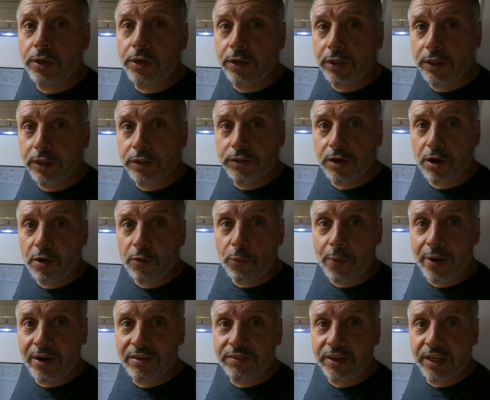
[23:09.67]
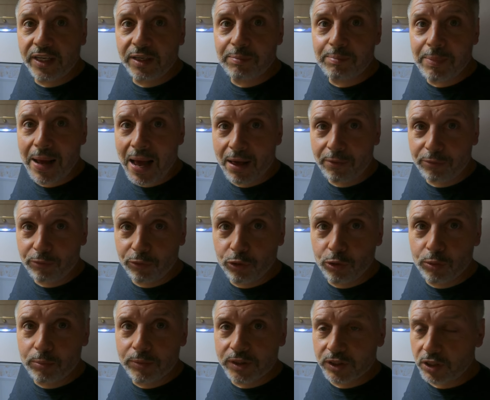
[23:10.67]
here it is. Our renovated
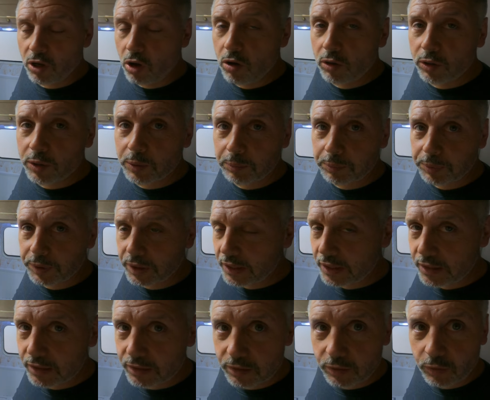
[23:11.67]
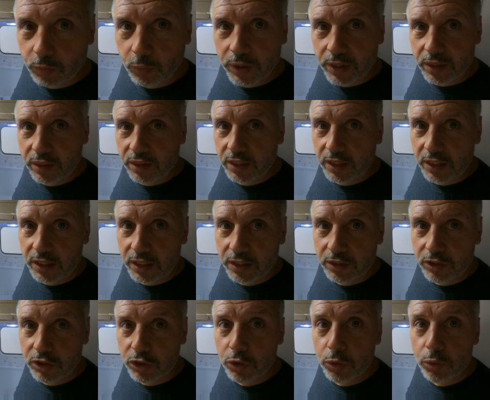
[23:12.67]
bathroom is all complete with the
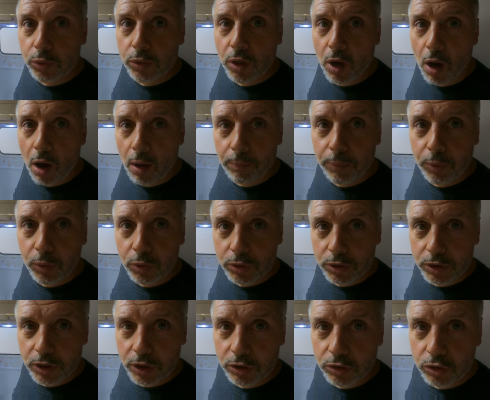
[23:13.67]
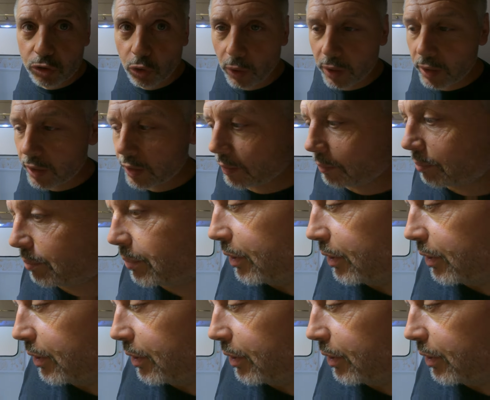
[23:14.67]
new composting toilet